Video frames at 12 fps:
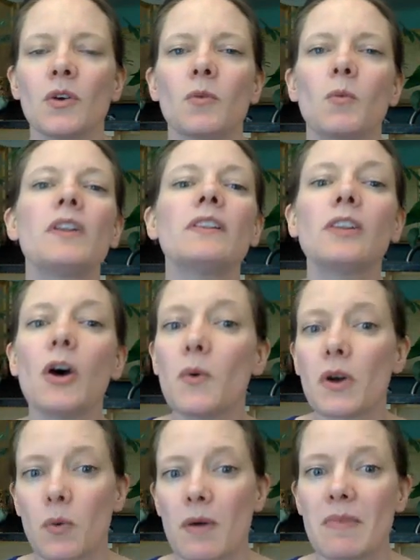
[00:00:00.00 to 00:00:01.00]
One low
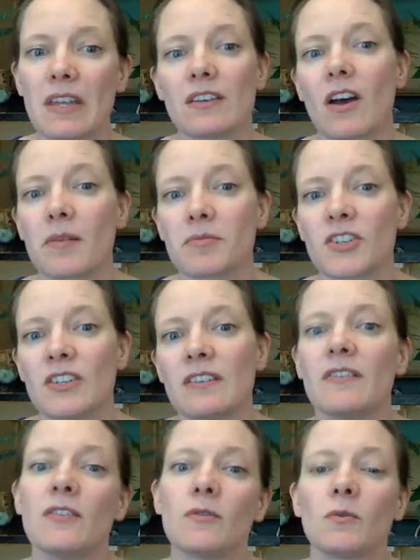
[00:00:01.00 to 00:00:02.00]
equipment
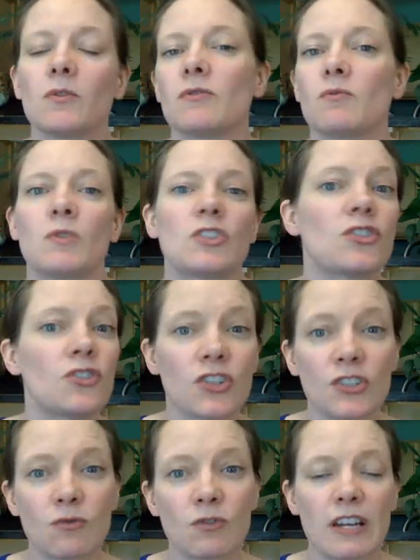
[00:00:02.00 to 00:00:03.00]
option, which
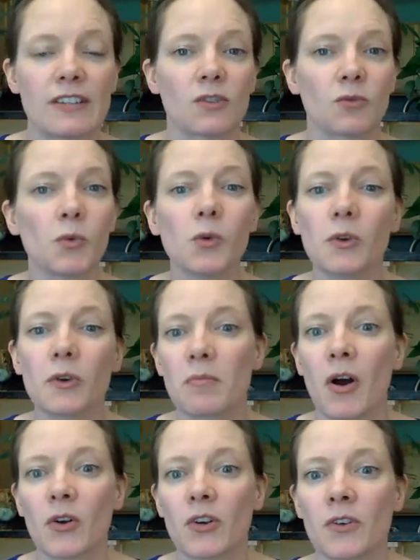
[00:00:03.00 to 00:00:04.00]
just takes a ruler and a
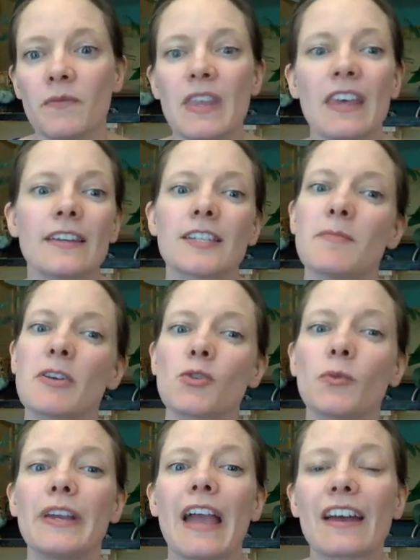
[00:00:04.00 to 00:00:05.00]
partner, is to measure
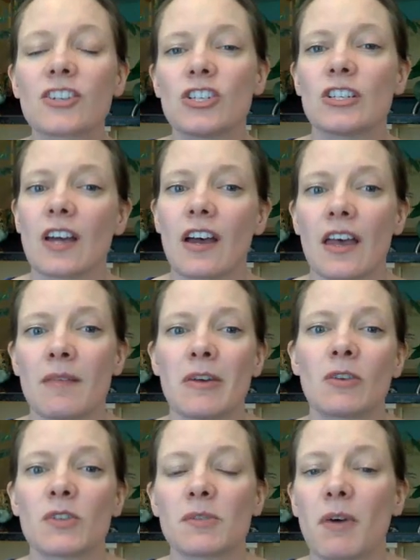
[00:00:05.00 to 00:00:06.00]
reaction time
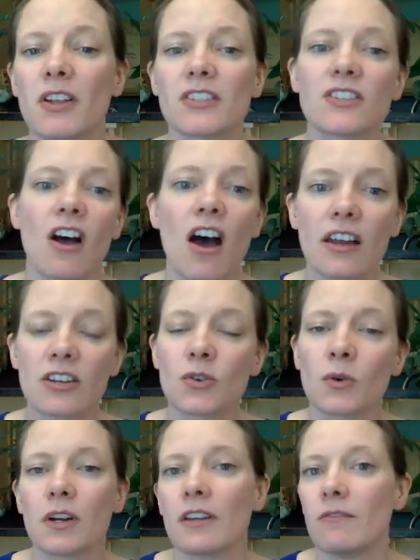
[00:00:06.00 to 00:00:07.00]
in response to
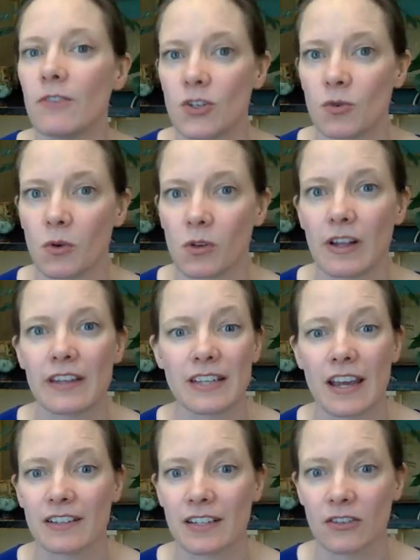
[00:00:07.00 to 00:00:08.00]
auditory, visual, and
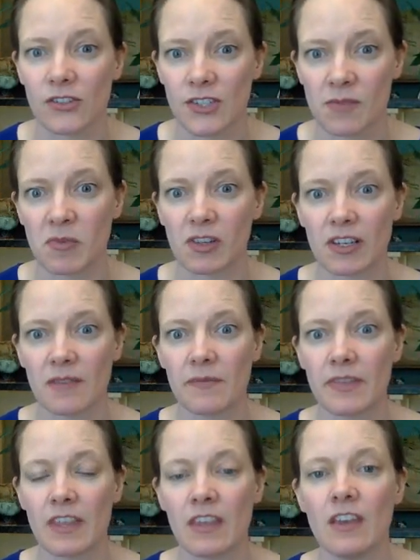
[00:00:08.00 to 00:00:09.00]
tactile stimuli.
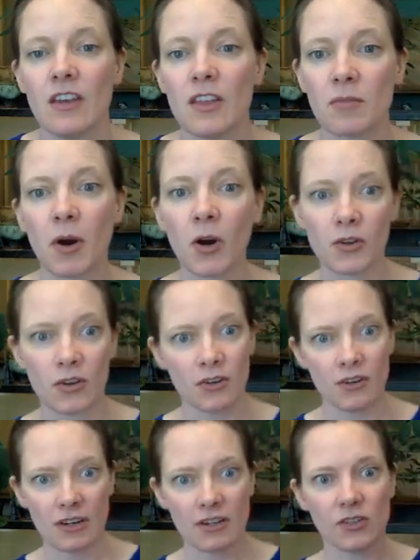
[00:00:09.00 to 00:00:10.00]
The
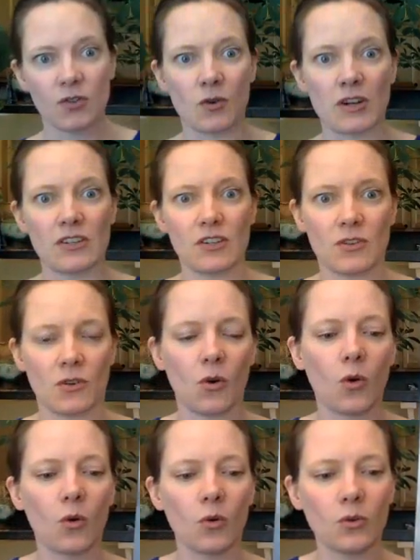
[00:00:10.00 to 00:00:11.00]
partner is going to
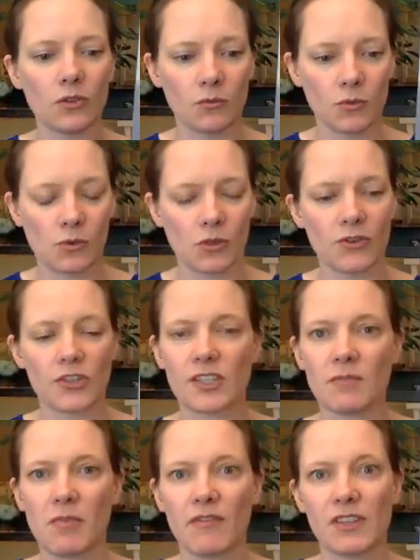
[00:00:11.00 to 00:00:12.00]
hold a ruler just
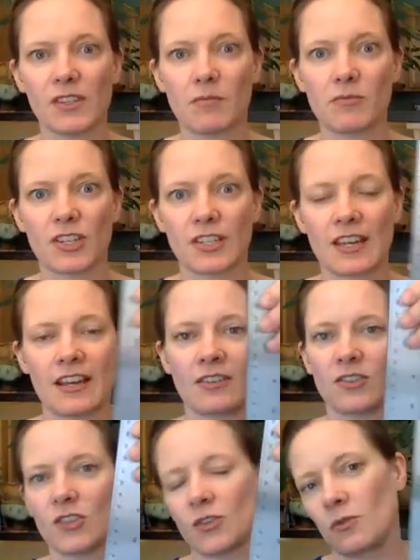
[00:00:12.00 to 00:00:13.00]
above the subject's
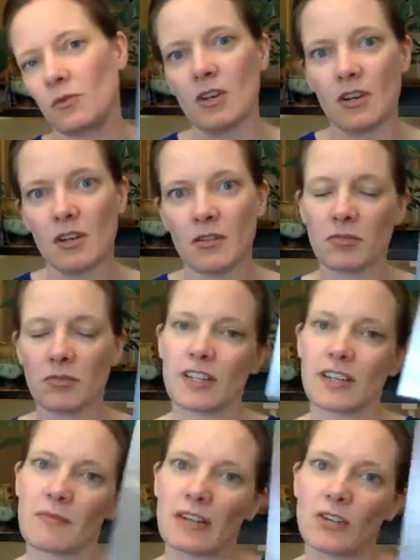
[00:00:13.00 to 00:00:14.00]
hand, so
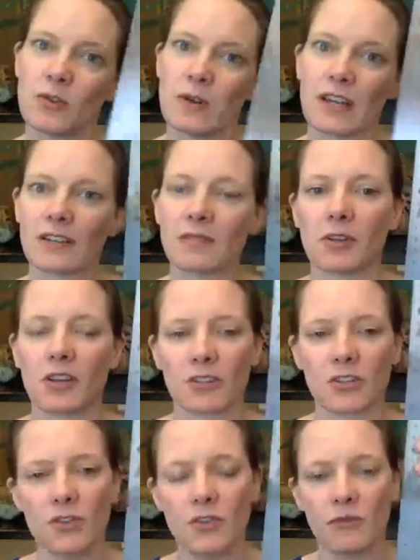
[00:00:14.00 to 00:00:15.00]
pretend my two hands belong
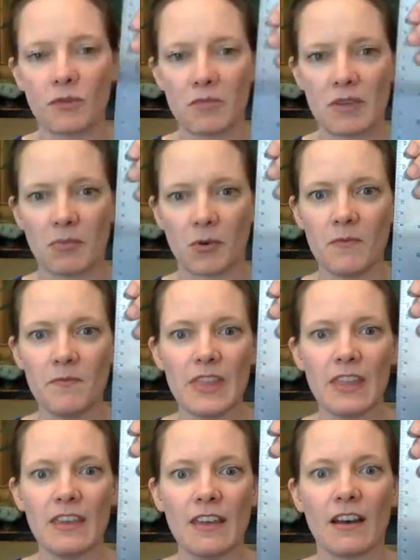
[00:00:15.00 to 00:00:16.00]
to two different people,
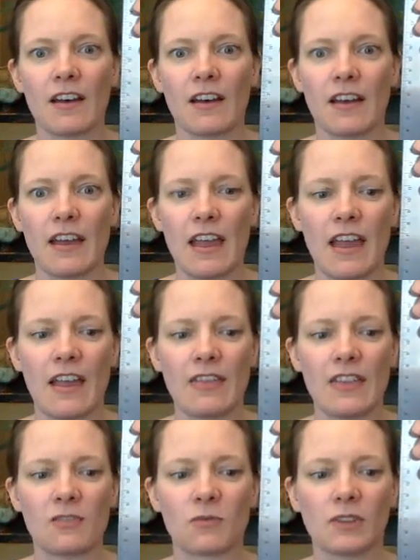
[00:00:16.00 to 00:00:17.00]
and
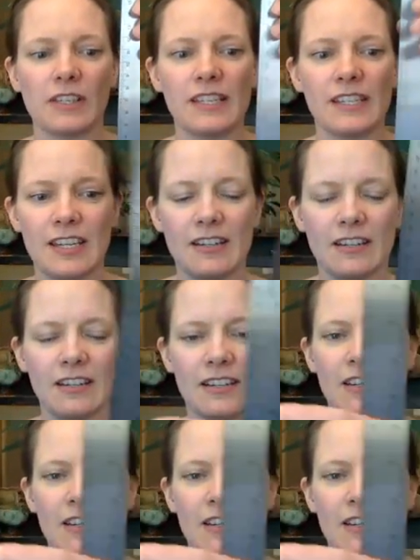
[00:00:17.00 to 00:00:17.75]
then release it,